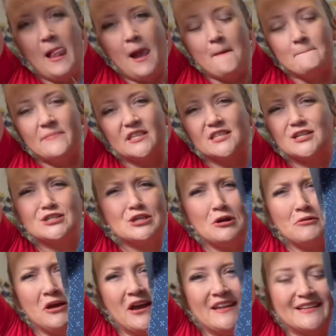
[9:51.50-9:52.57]
but they're so
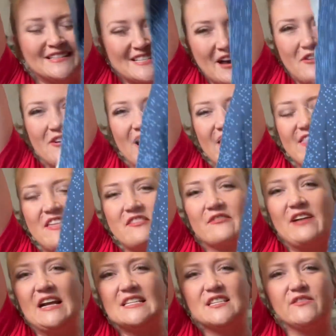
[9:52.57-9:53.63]
good. So, and then the
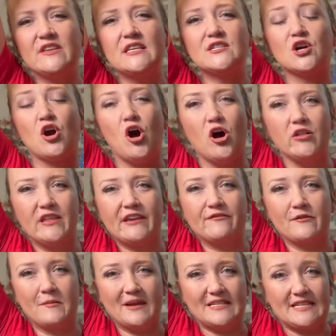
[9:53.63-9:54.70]
rest of these are all like
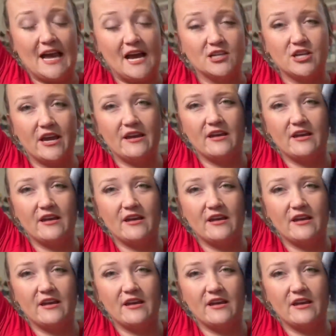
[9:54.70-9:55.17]
from my stash.